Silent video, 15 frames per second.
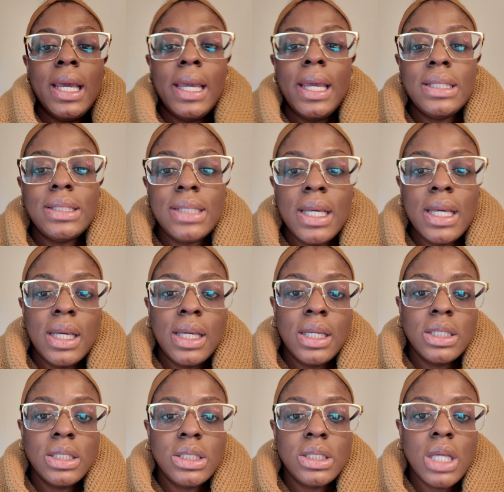It
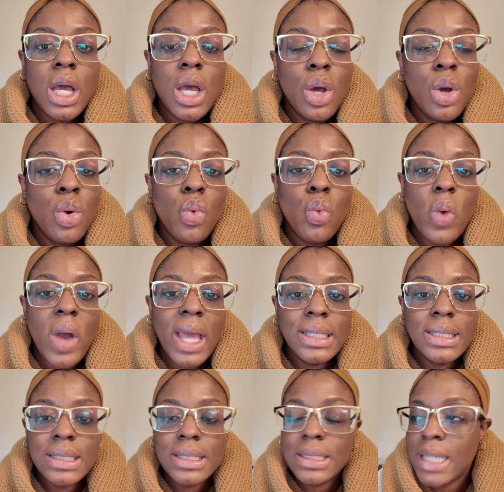is
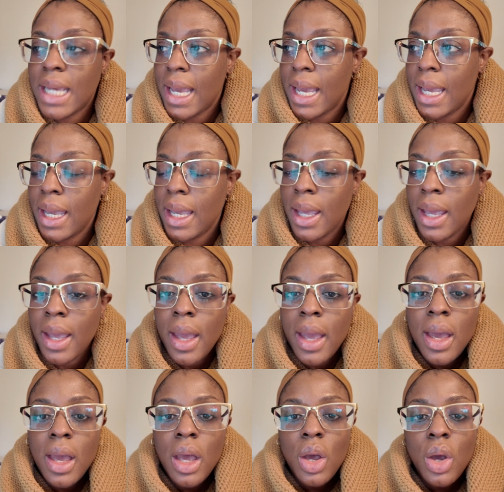Wednesday.
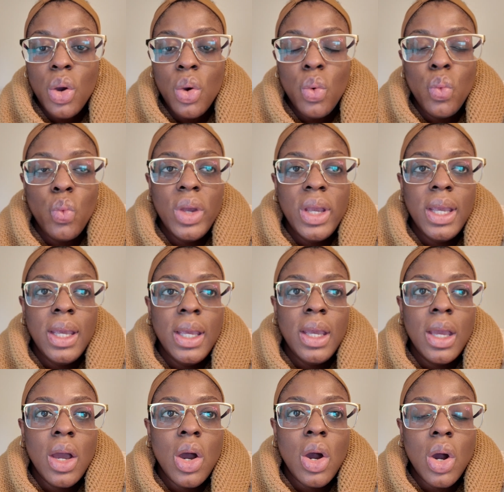
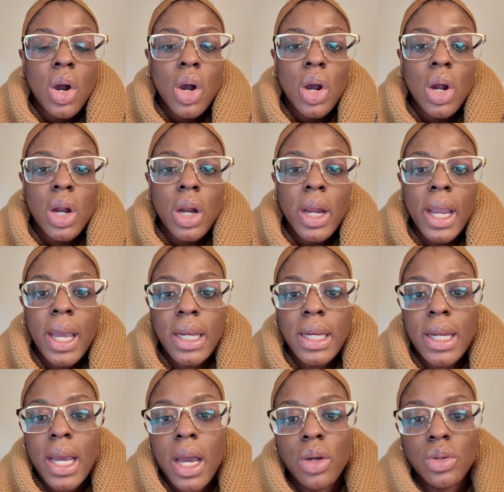We are
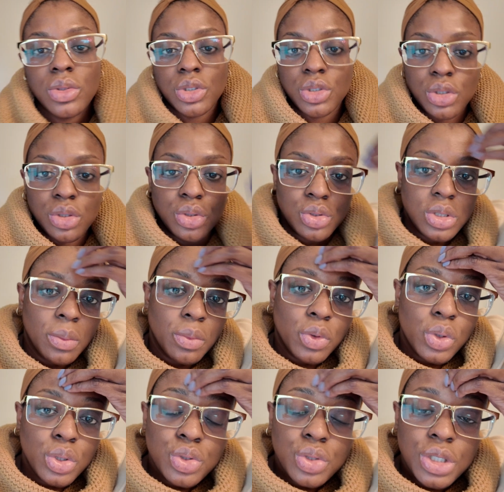headed out to do some
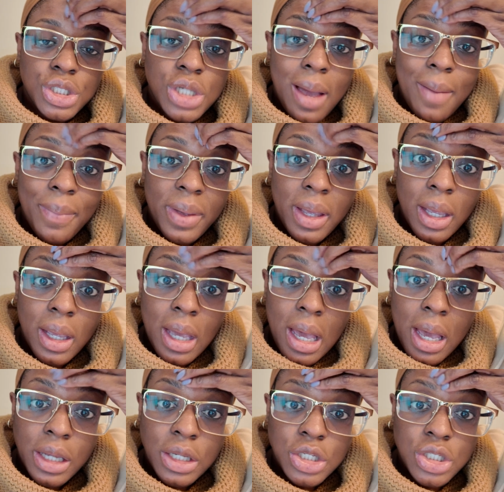grocery shopping.
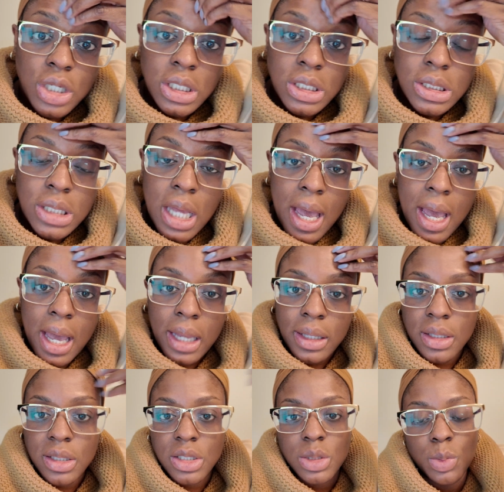I just
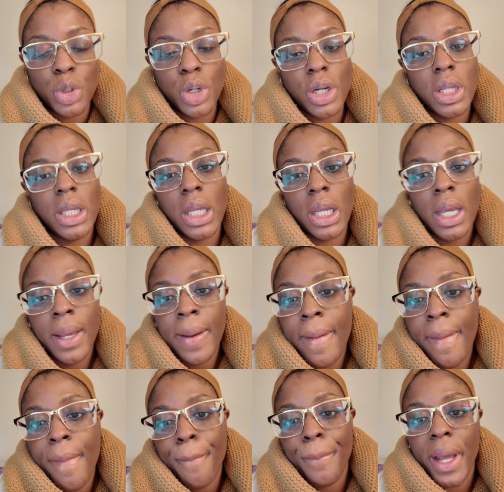had this morning
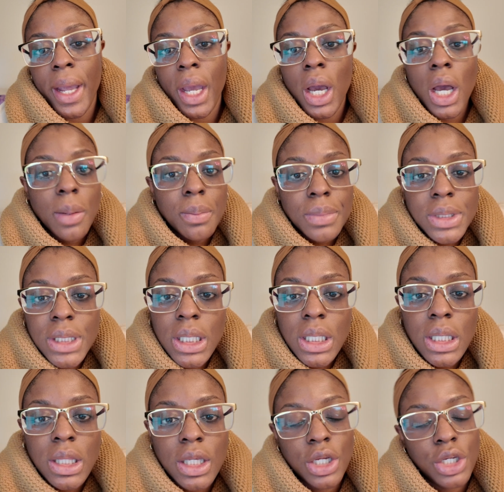my
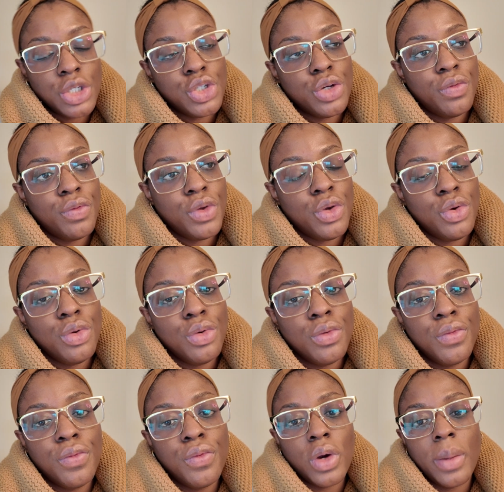umpteenth interview
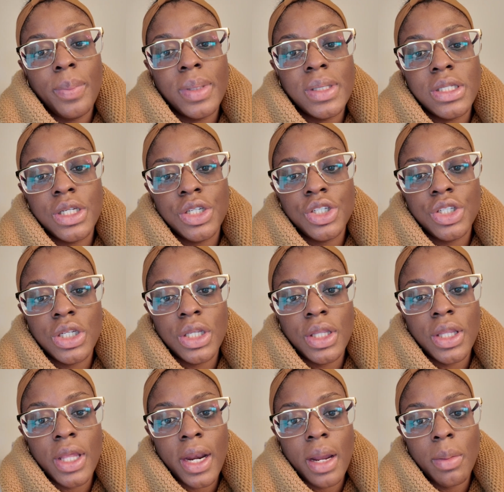for a position
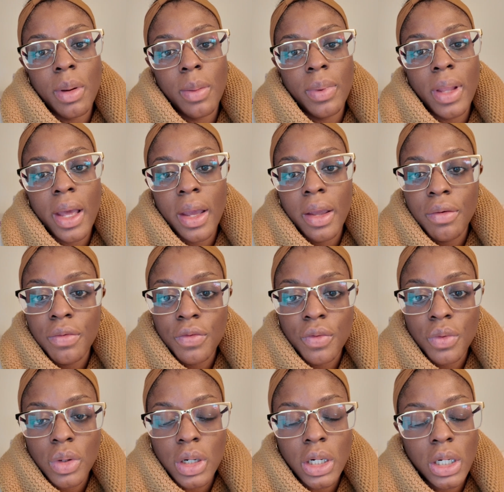that I'm applying
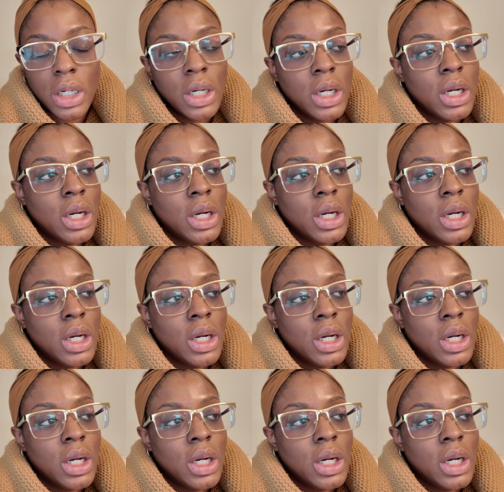for.